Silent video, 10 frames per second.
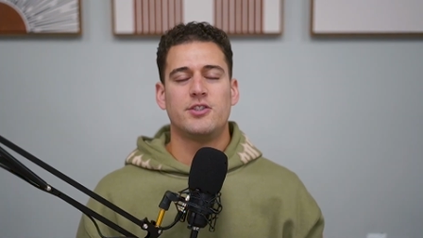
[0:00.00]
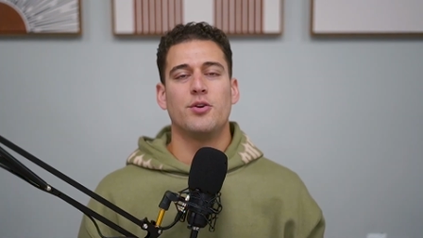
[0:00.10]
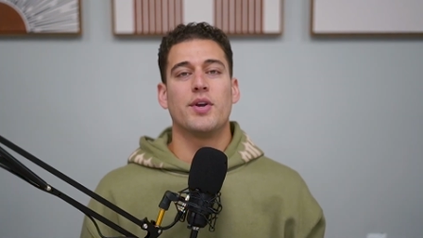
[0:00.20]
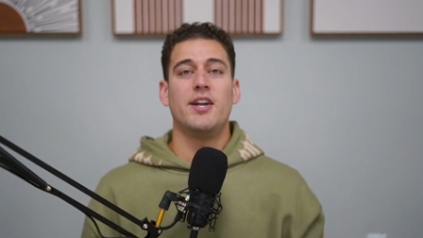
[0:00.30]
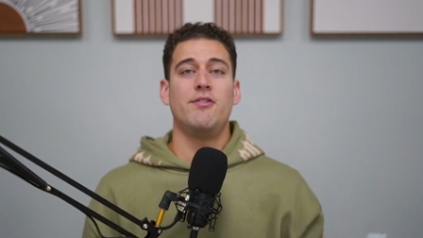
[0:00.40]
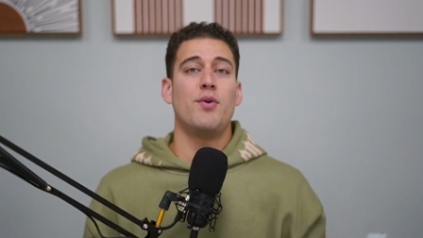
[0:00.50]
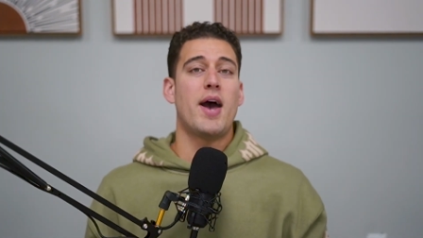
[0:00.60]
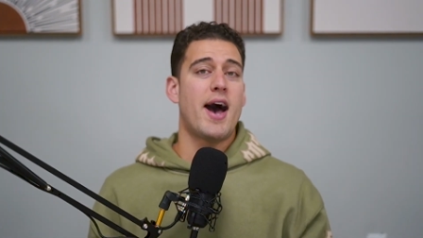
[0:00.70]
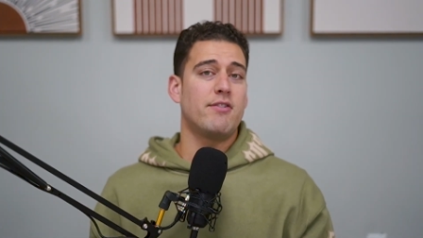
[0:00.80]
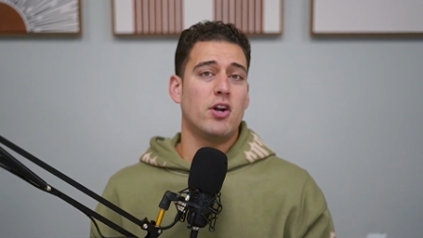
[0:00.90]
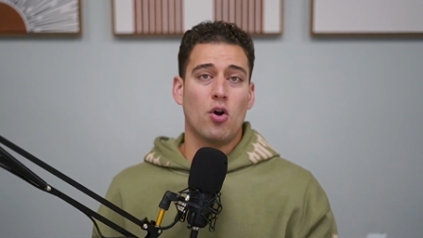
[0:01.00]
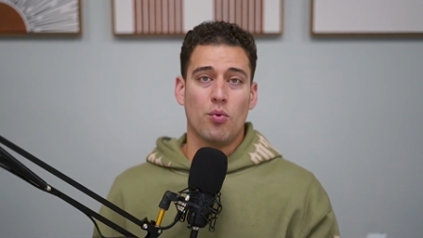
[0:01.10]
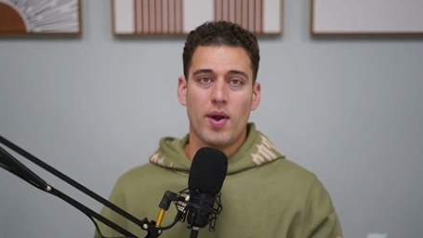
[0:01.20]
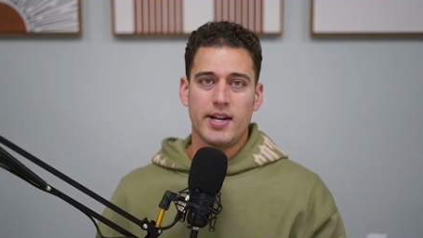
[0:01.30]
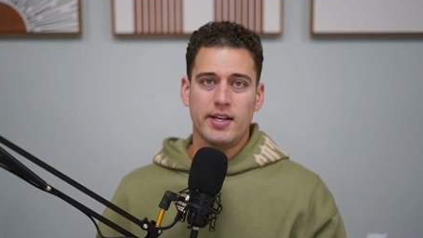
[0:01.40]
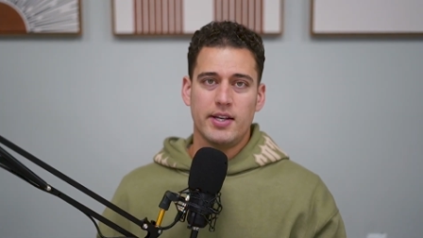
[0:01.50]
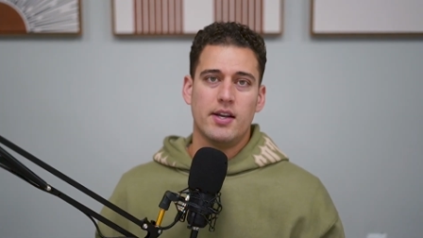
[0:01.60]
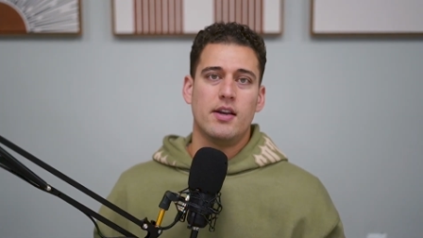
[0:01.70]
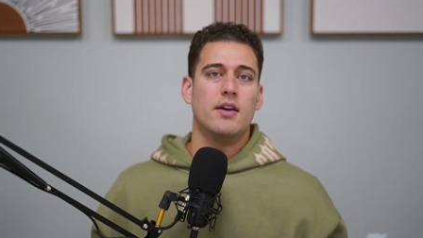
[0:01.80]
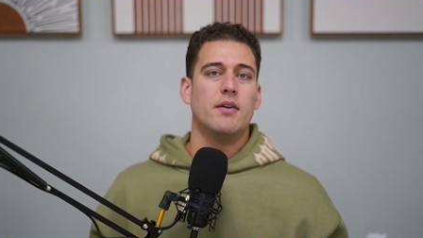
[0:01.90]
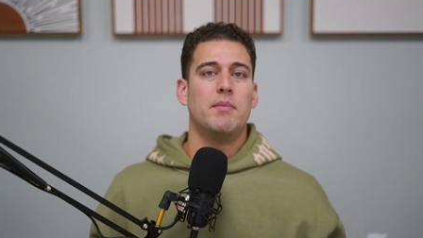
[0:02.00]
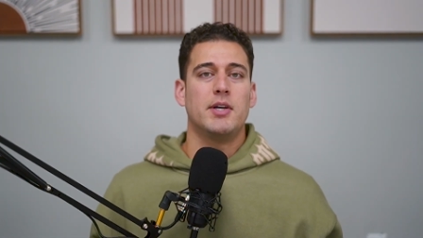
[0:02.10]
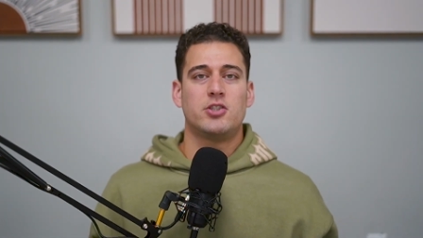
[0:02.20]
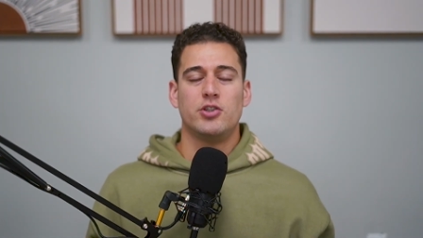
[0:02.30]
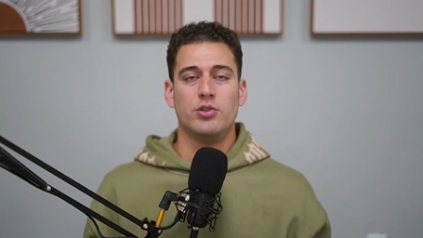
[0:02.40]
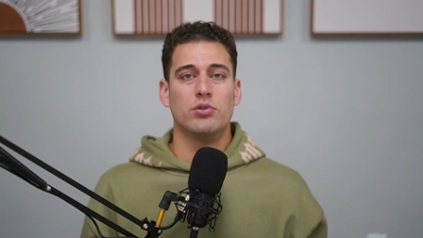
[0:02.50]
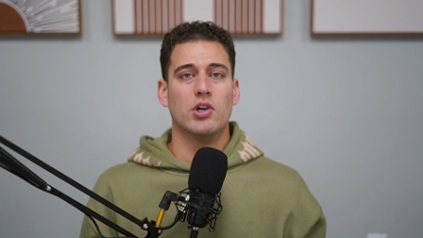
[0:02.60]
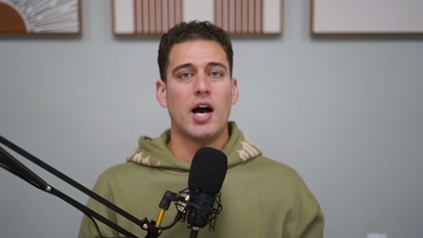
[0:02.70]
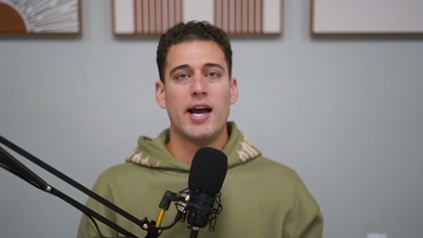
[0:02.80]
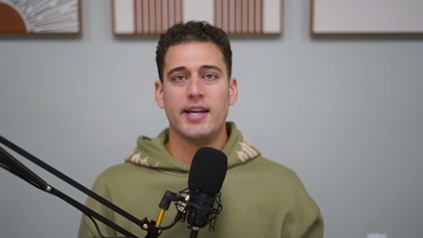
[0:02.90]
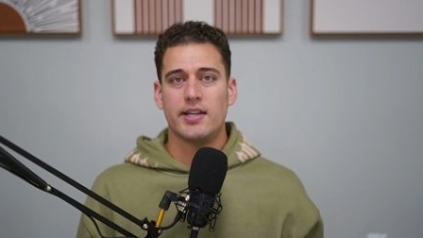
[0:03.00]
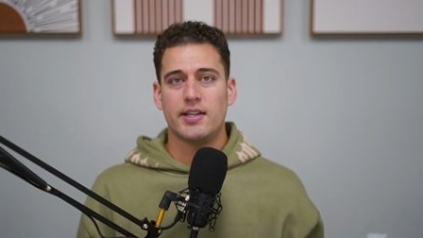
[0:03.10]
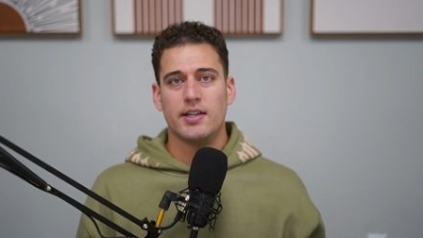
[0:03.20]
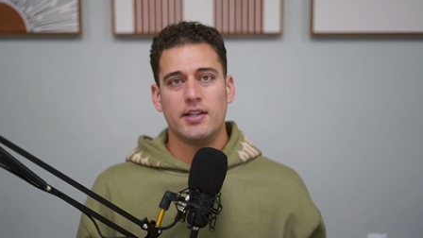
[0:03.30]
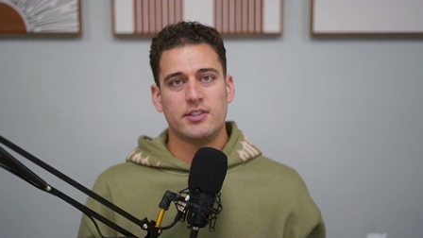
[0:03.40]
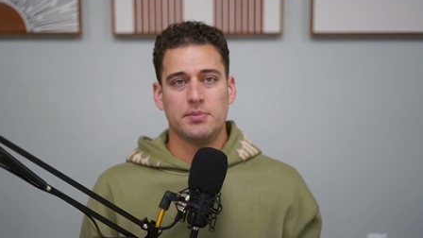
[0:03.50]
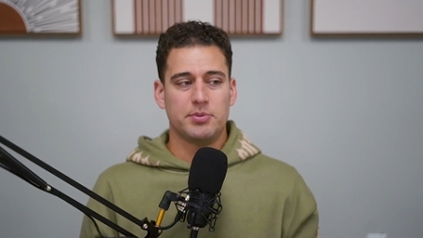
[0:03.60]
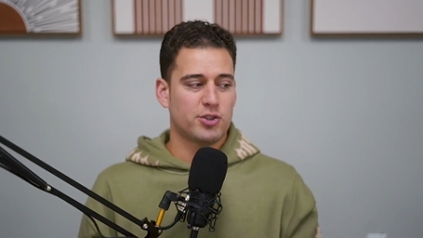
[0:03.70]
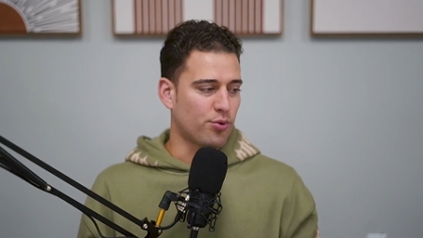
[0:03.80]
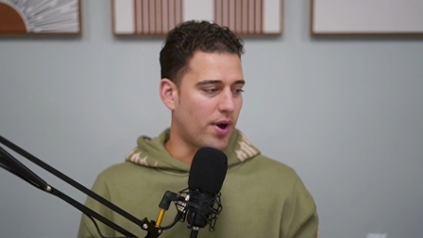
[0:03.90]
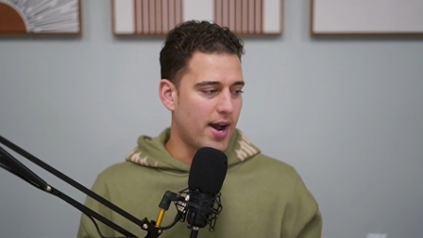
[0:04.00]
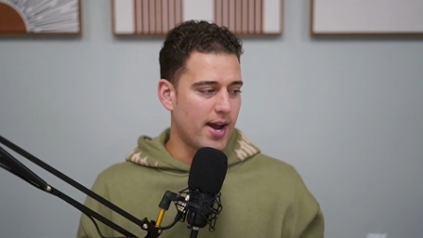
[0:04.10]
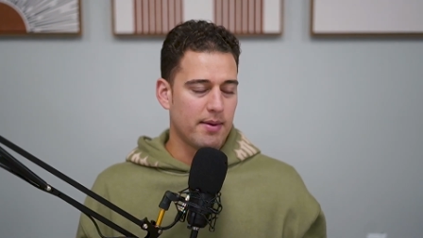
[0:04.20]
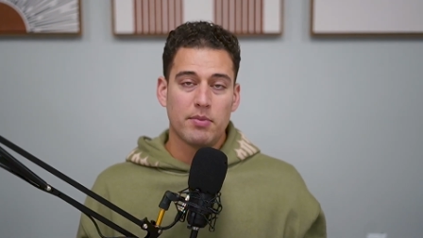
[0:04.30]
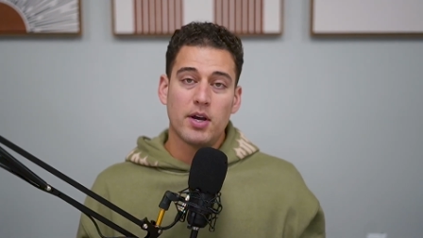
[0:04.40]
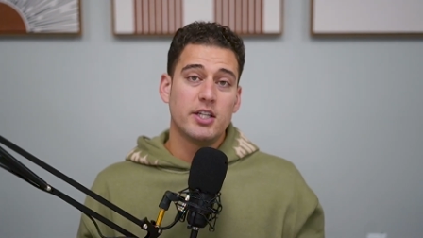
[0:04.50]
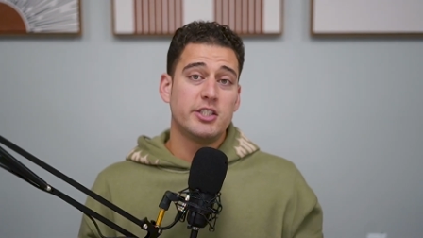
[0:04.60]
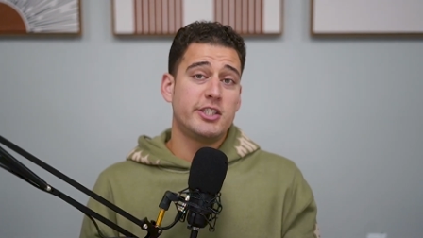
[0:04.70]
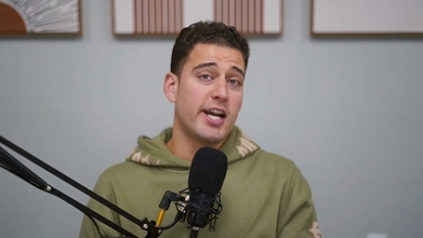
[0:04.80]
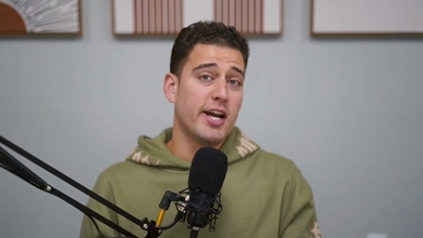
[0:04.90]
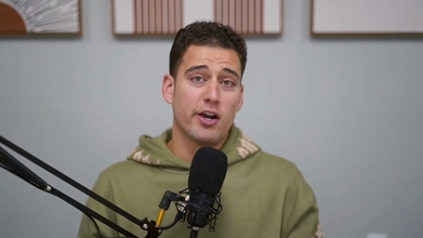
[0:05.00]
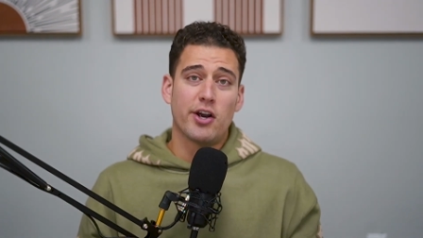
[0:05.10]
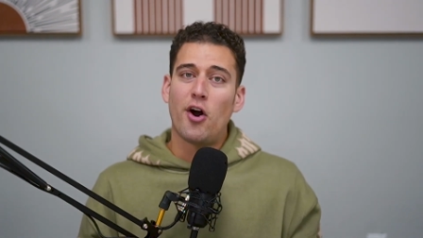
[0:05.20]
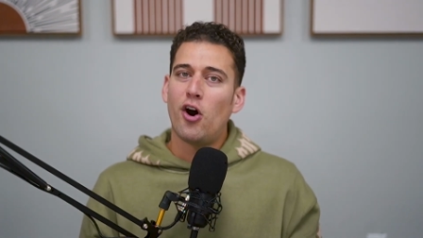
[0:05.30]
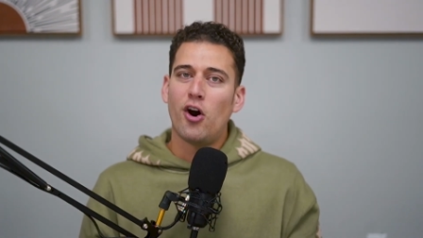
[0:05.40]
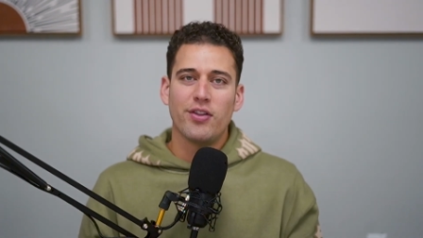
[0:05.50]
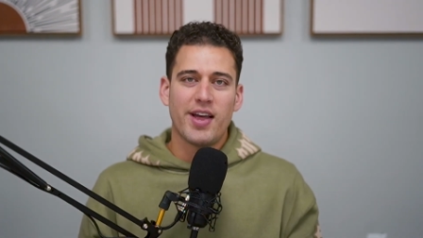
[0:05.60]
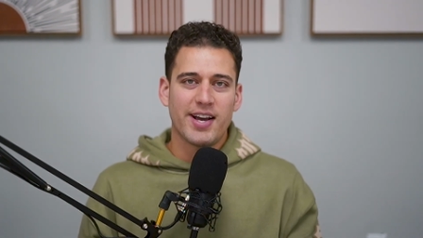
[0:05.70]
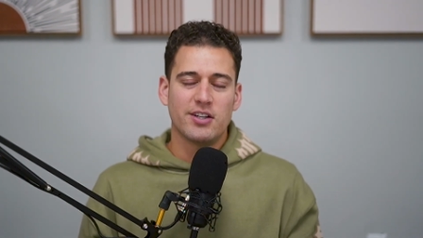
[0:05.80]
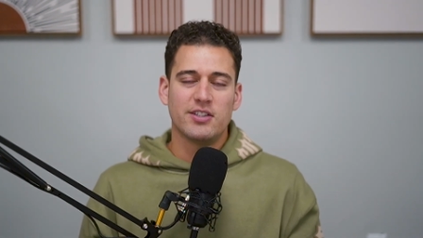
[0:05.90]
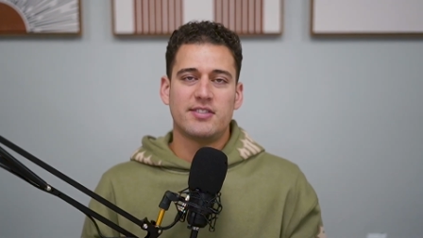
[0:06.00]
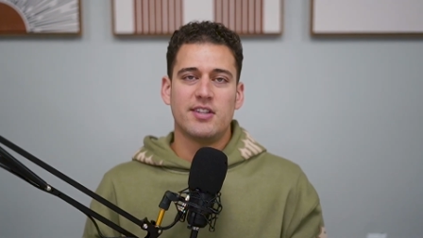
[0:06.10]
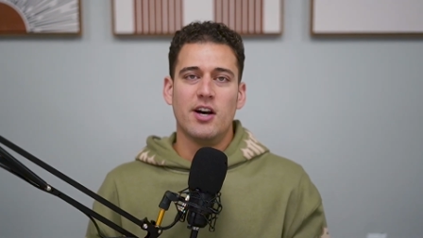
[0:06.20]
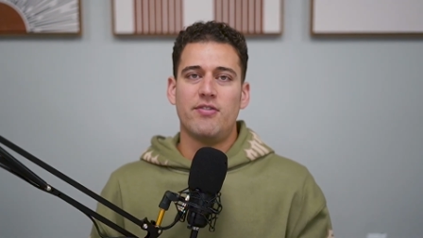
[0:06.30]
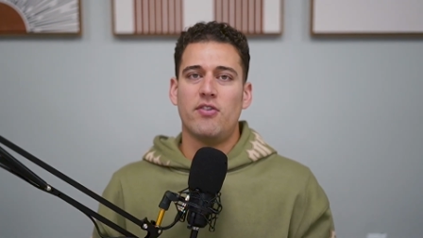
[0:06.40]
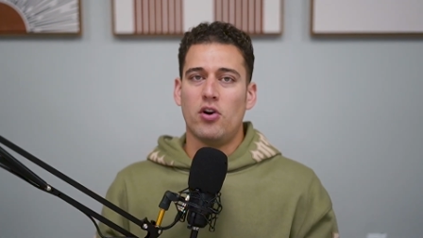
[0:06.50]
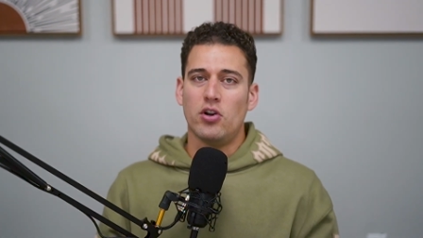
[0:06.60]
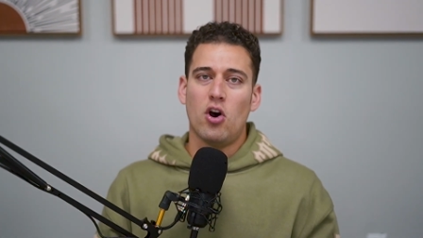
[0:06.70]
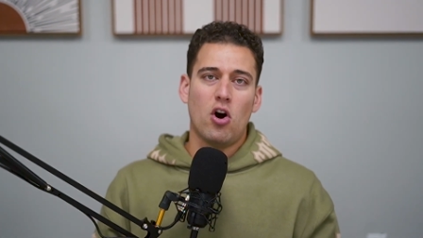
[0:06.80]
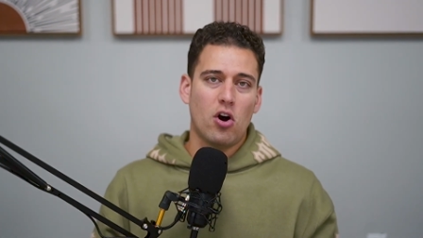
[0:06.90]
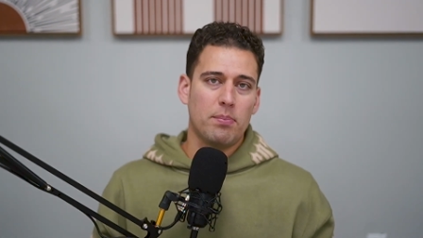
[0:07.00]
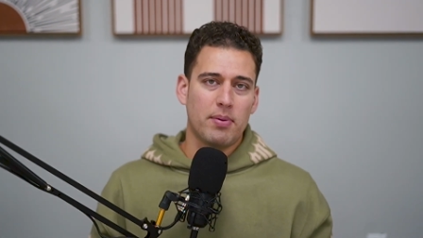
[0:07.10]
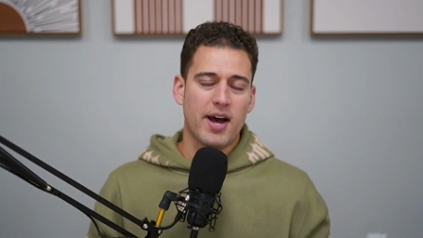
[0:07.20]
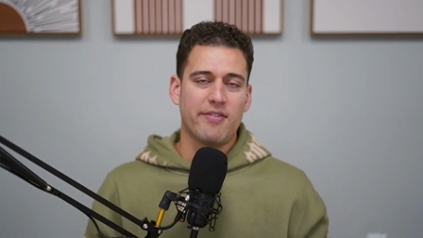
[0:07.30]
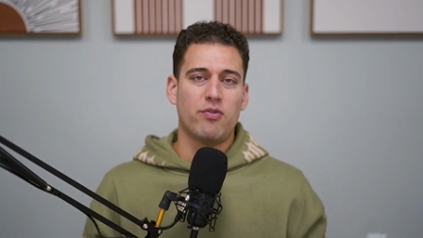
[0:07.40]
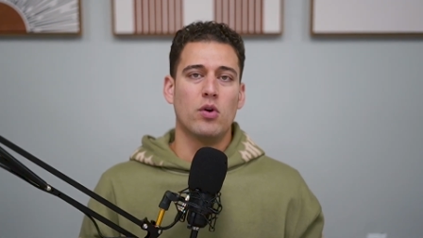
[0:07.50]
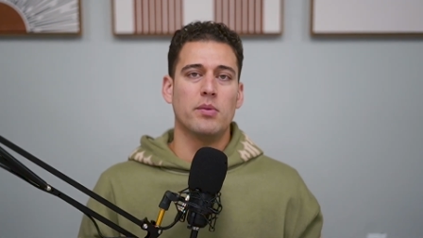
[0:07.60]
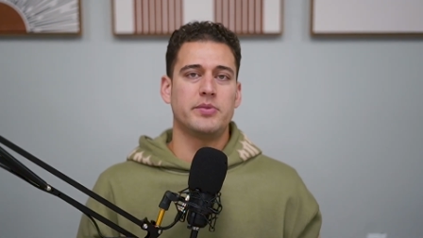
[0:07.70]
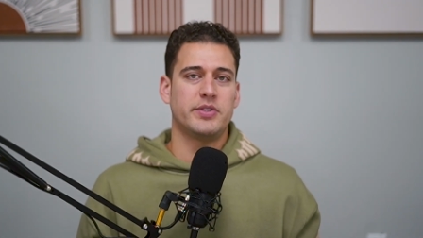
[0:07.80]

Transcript: So again, if you haven't already, make sure you like, subscribe, share, all that good stuff on all platforms.